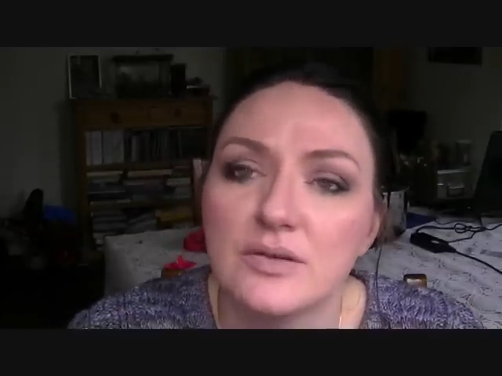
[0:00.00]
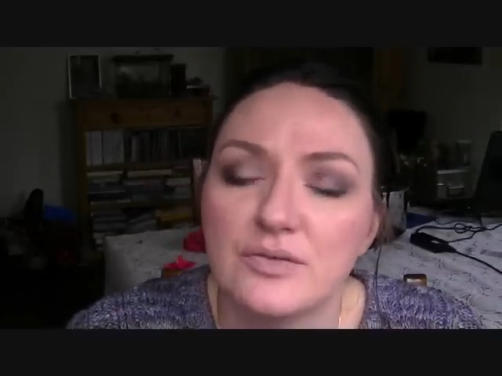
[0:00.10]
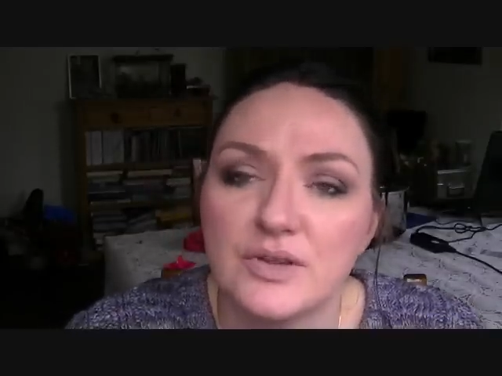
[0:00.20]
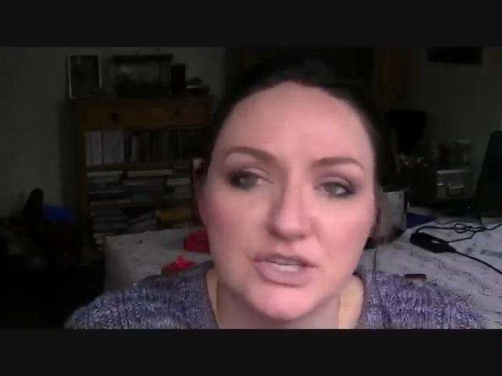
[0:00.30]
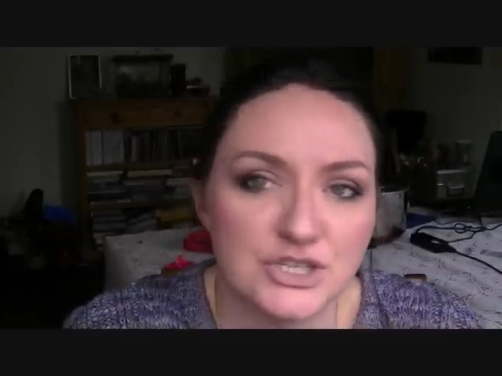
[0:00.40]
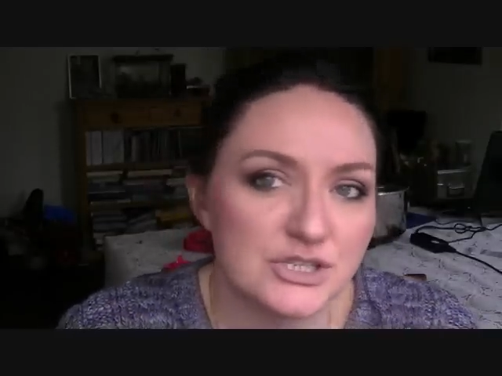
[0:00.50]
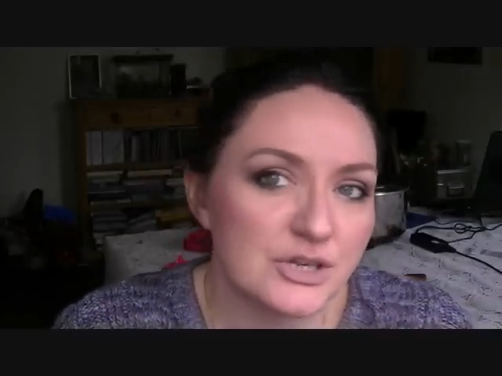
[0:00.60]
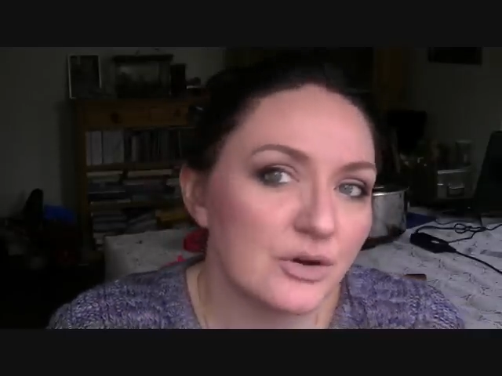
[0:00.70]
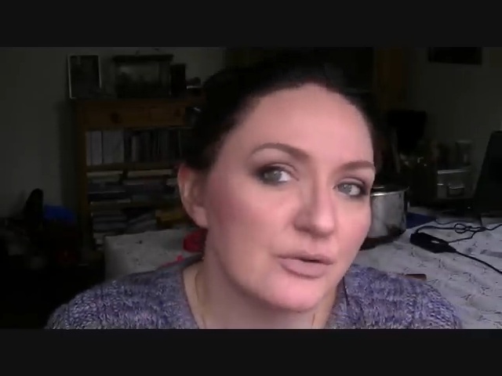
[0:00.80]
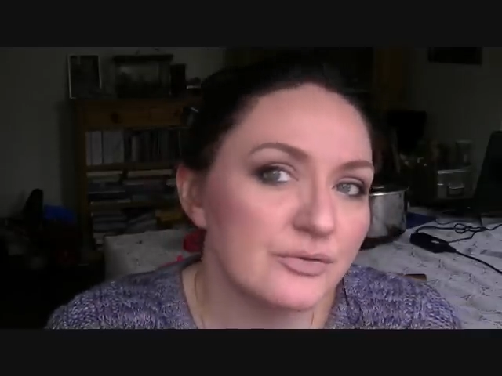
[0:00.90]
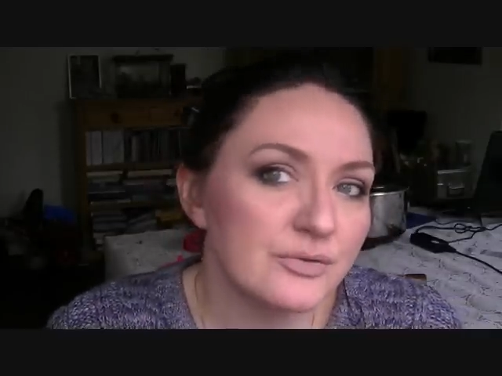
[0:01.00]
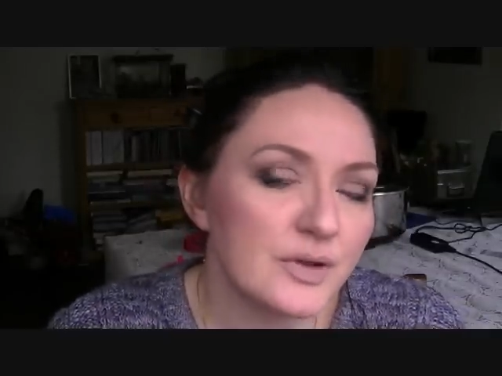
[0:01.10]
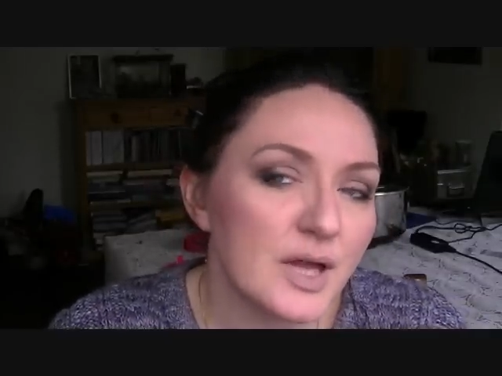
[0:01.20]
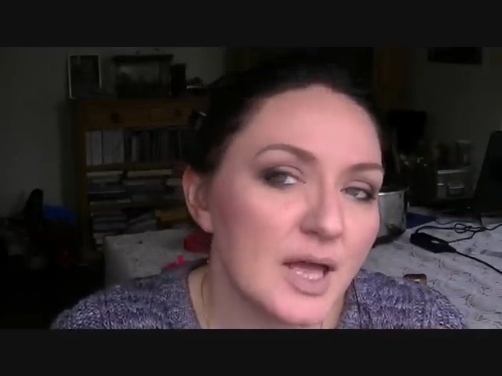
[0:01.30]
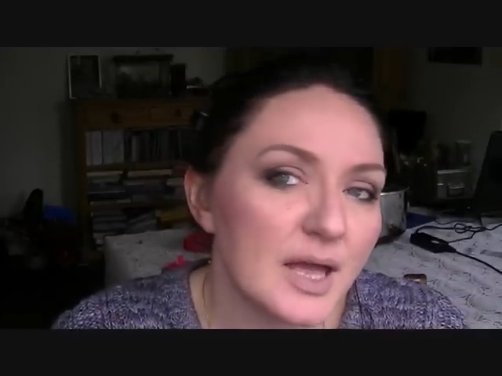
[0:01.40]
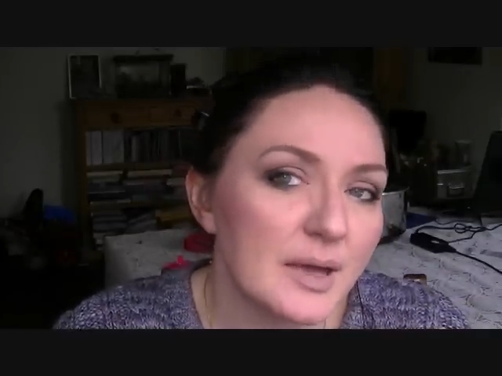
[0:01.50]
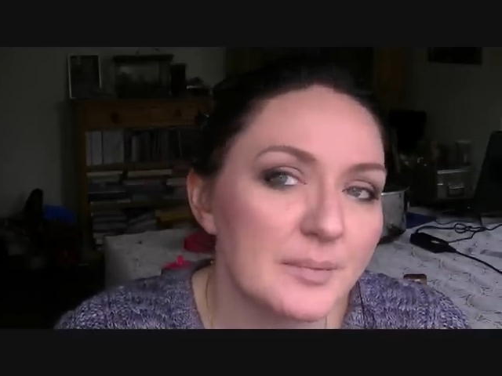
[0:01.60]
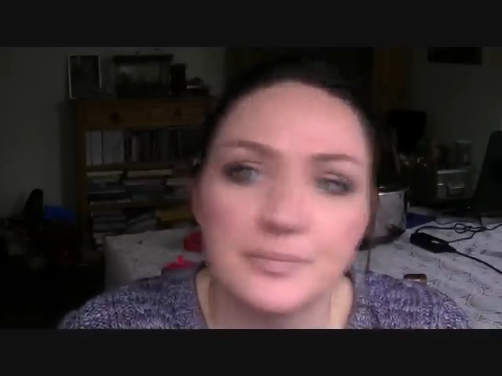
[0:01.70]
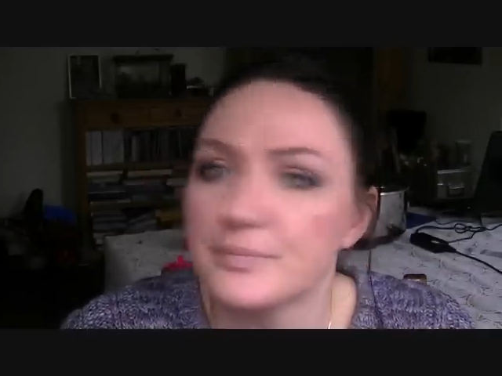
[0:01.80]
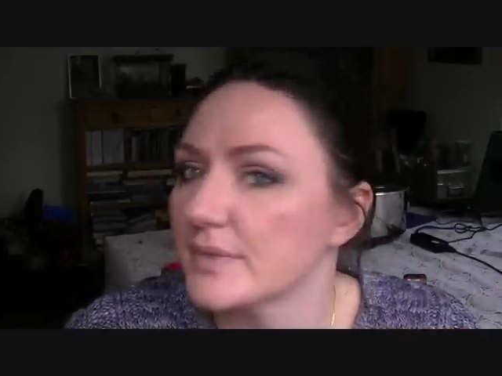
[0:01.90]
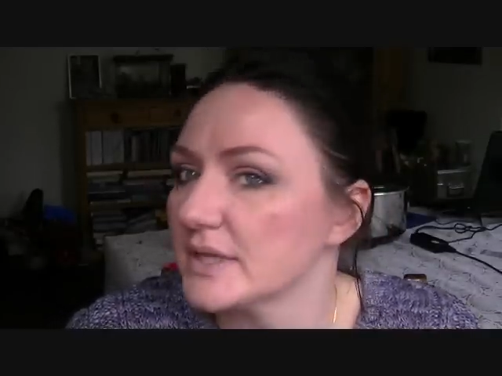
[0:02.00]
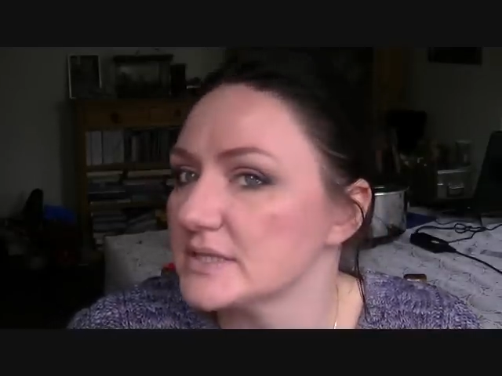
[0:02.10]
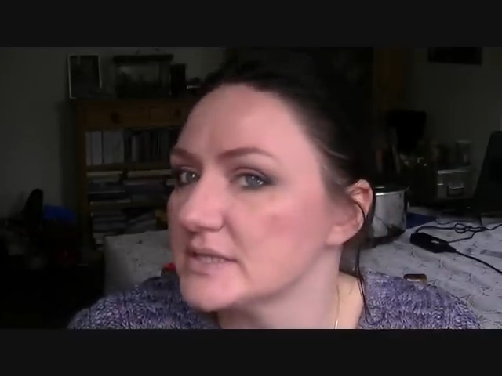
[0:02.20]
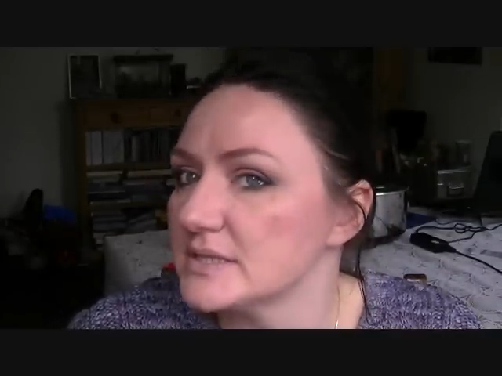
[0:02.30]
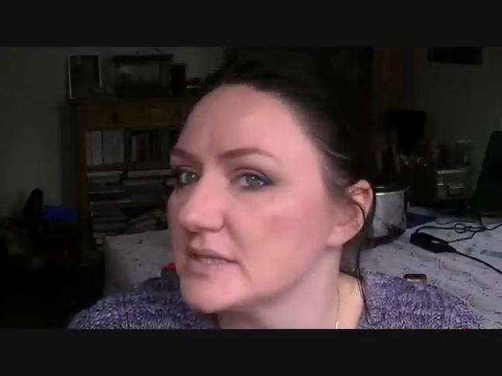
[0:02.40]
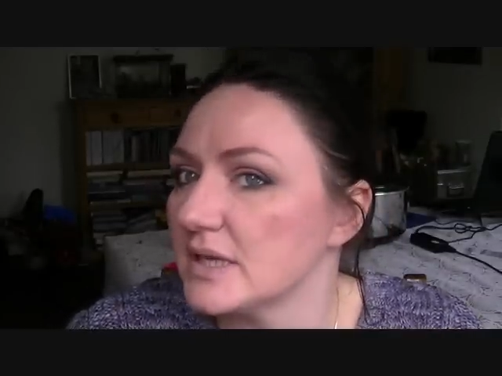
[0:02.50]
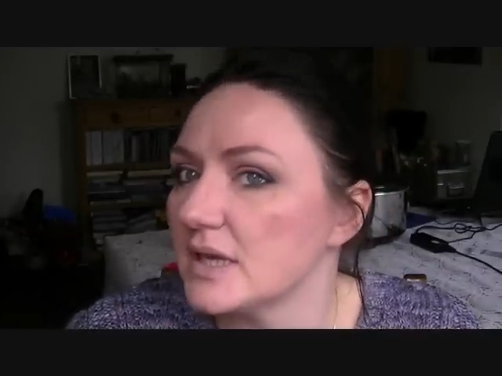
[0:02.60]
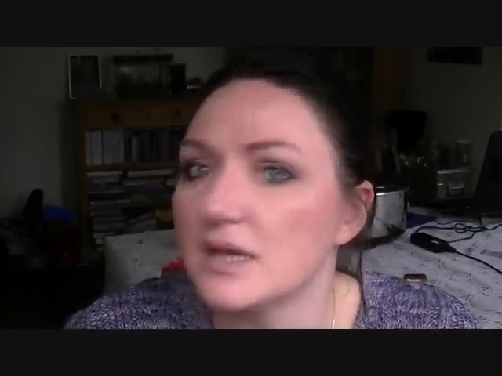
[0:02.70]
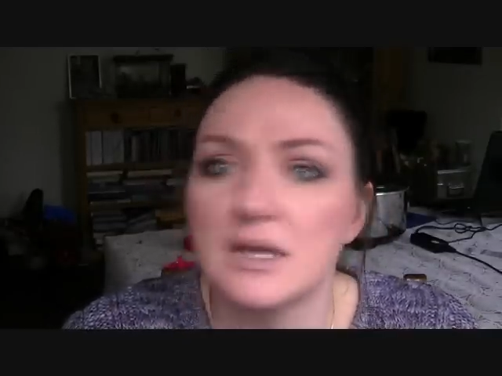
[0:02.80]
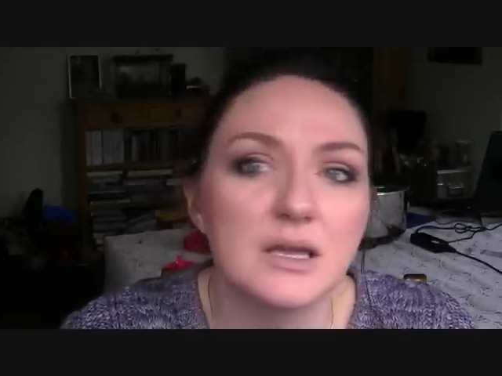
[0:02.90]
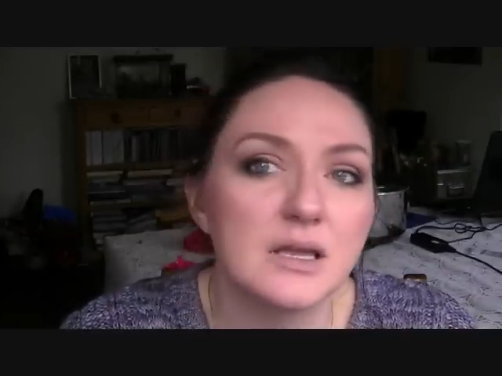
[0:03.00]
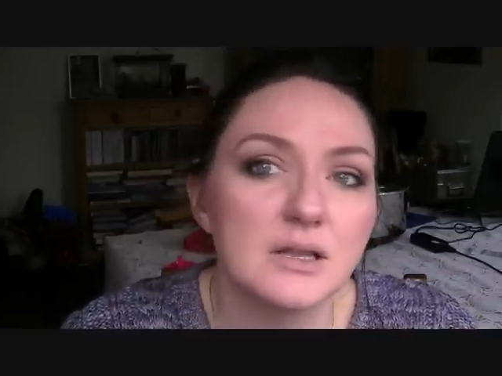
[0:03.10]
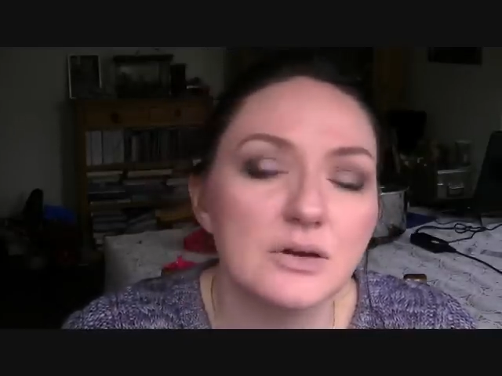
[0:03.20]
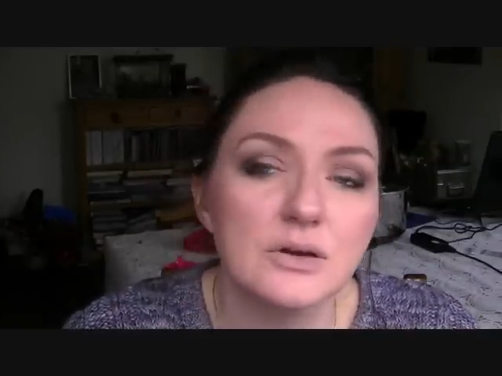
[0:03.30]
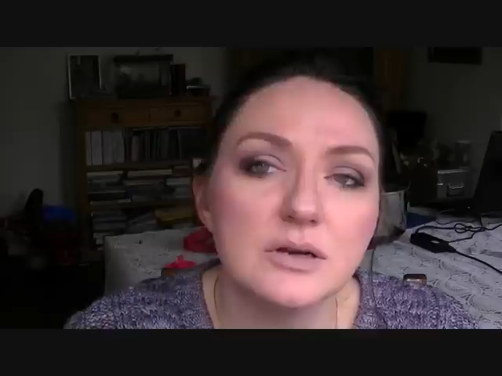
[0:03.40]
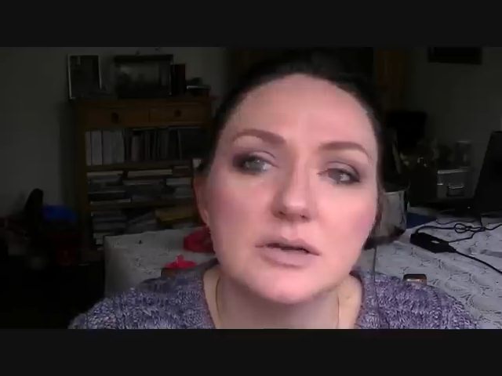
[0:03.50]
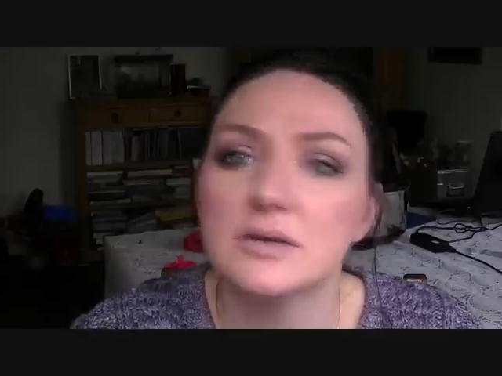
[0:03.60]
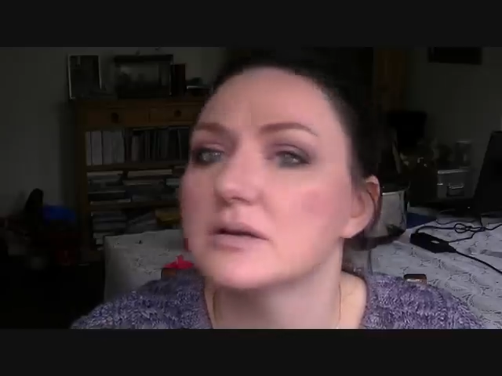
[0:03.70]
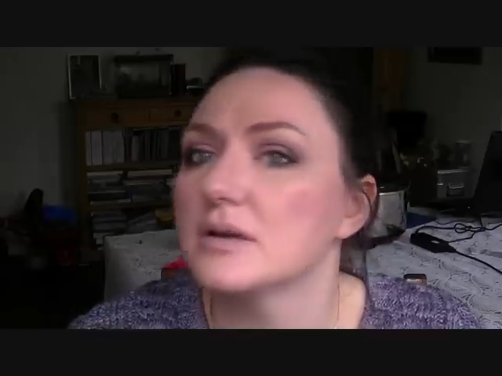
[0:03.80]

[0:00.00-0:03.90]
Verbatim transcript: finishes it off. Um, that's the look.